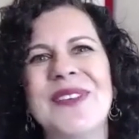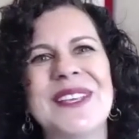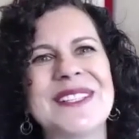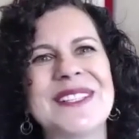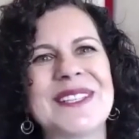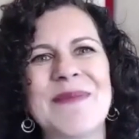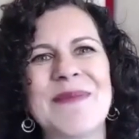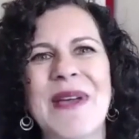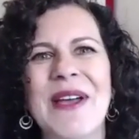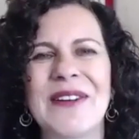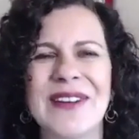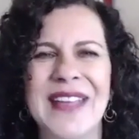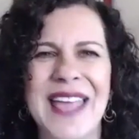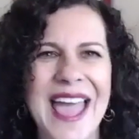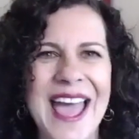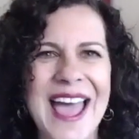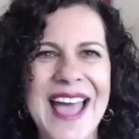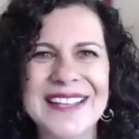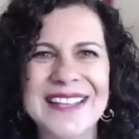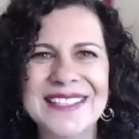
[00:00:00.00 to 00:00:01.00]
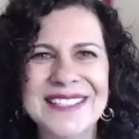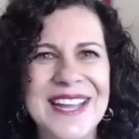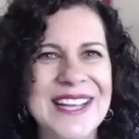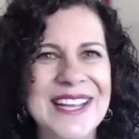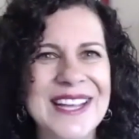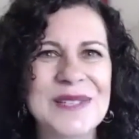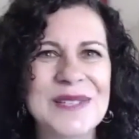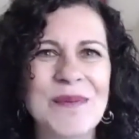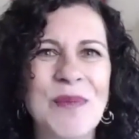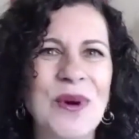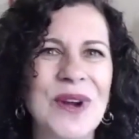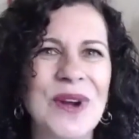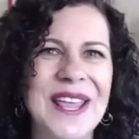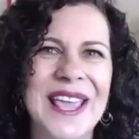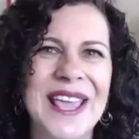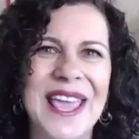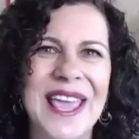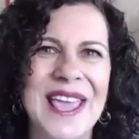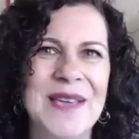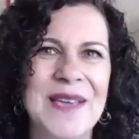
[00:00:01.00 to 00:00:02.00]
about Aztec sporting
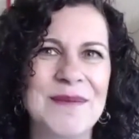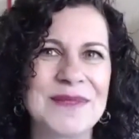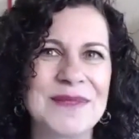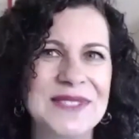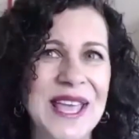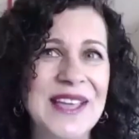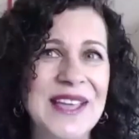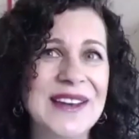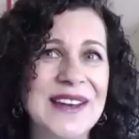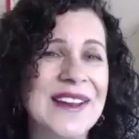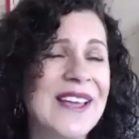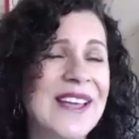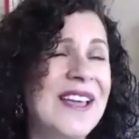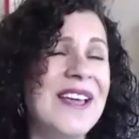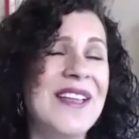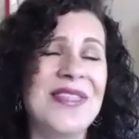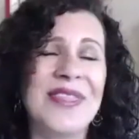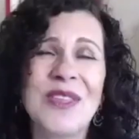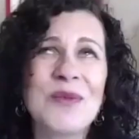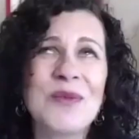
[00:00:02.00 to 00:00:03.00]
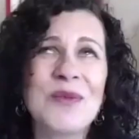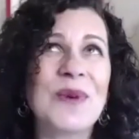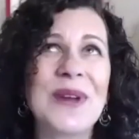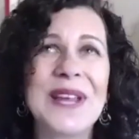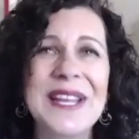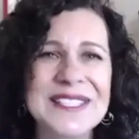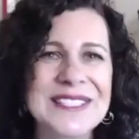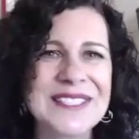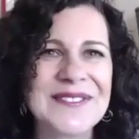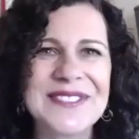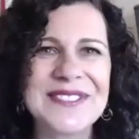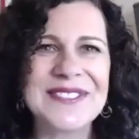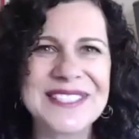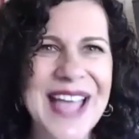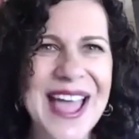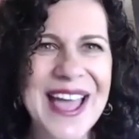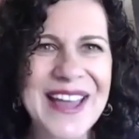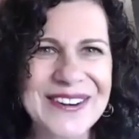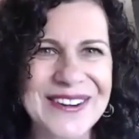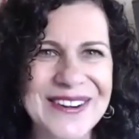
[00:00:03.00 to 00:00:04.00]
games and the rings of
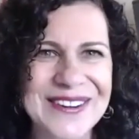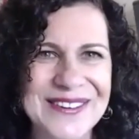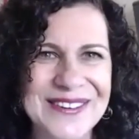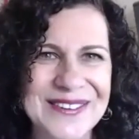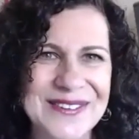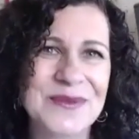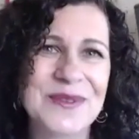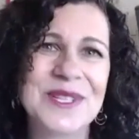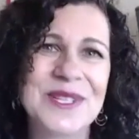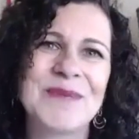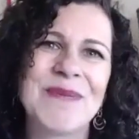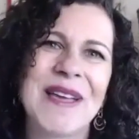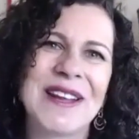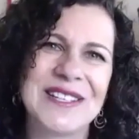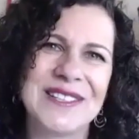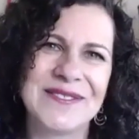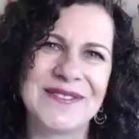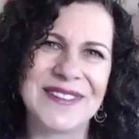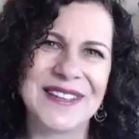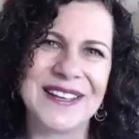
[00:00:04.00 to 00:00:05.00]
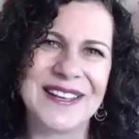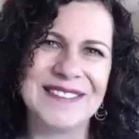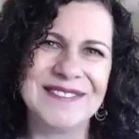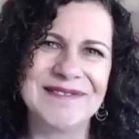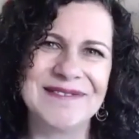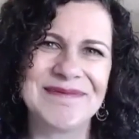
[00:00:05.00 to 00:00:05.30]
Saturn, respectively.